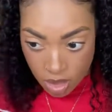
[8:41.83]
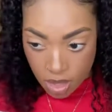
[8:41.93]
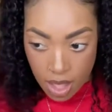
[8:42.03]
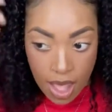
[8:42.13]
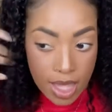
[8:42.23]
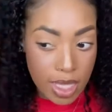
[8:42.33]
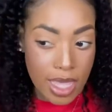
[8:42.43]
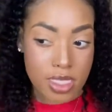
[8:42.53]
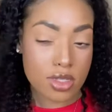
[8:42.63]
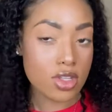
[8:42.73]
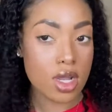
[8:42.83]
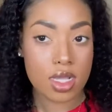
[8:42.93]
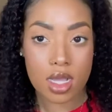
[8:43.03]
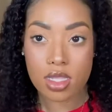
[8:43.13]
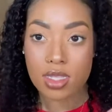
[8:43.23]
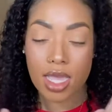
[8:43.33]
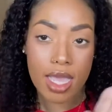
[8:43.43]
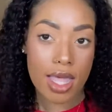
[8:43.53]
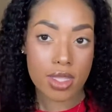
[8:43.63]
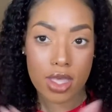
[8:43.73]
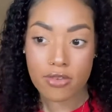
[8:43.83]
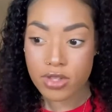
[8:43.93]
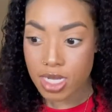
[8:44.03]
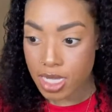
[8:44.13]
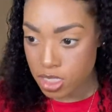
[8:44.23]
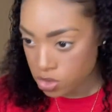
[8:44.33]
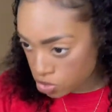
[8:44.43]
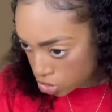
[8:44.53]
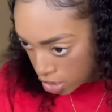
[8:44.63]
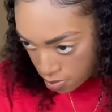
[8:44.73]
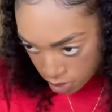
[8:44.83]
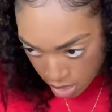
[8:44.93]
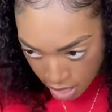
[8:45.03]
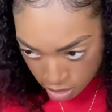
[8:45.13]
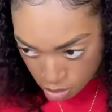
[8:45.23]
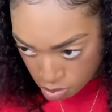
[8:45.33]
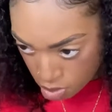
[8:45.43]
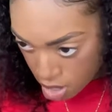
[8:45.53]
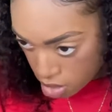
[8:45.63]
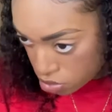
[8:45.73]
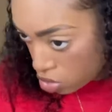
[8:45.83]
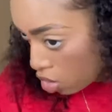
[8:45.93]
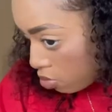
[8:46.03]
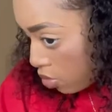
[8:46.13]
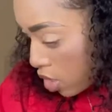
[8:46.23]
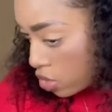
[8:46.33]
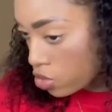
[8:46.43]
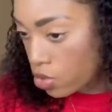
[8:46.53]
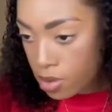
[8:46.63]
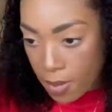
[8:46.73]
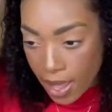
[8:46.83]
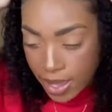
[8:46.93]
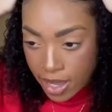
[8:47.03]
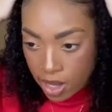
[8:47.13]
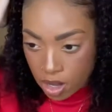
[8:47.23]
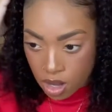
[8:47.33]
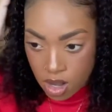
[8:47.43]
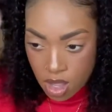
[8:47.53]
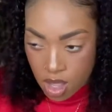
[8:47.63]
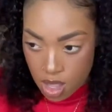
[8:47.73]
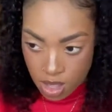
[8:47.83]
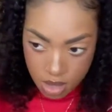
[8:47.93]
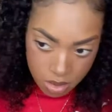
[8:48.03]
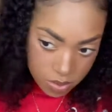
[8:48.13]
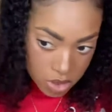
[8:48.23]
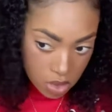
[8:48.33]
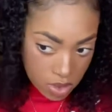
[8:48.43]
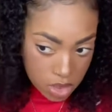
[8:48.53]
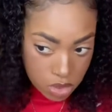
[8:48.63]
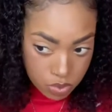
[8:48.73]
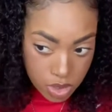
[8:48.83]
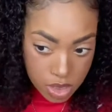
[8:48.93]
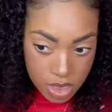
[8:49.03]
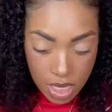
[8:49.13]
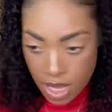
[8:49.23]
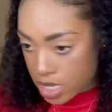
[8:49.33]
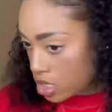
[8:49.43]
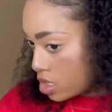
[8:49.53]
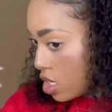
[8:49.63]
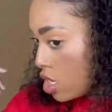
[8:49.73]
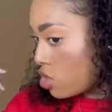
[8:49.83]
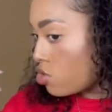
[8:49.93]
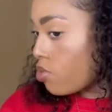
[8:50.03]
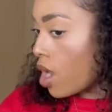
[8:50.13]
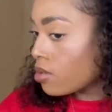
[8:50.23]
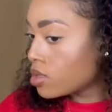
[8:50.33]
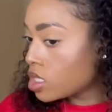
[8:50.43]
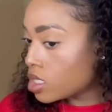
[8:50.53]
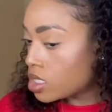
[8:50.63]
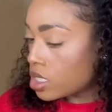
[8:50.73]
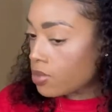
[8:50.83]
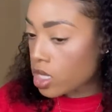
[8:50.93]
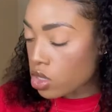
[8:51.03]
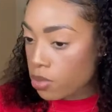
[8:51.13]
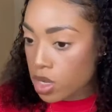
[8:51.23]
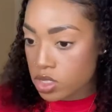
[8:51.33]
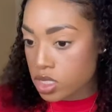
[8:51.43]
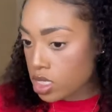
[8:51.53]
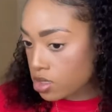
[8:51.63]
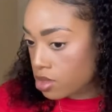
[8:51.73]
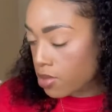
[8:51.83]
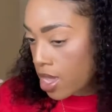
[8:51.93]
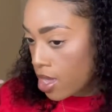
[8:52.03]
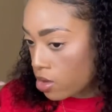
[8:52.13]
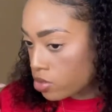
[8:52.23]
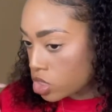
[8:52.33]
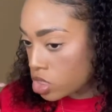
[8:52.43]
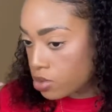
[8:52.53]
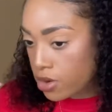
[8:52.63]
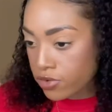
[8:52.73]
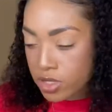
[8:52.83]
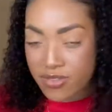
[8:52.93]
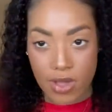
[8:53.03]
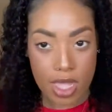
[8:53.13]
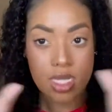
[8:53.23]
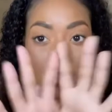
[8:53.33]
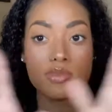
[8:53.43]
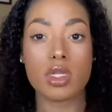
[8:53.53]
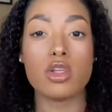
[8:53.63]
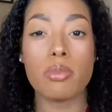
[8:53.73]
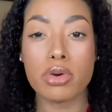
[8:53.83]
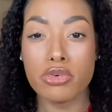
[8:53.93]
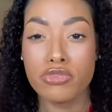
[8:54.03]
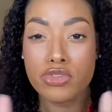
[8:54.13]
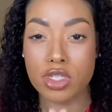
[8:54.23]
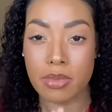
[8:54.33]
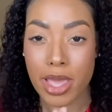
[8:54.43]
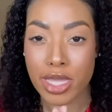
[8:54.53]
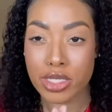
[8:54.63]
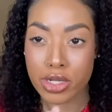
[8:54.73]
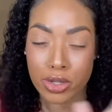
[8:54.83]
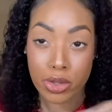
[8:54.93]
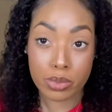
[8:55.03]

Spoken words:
I like the dark color. Like, I love a nice little jet black or brown, dark brown on my hair. So it's really nice. You probably can see my little ponytail in the back, which is perfectly fine. It gives me a little poof to the back, you know, a little,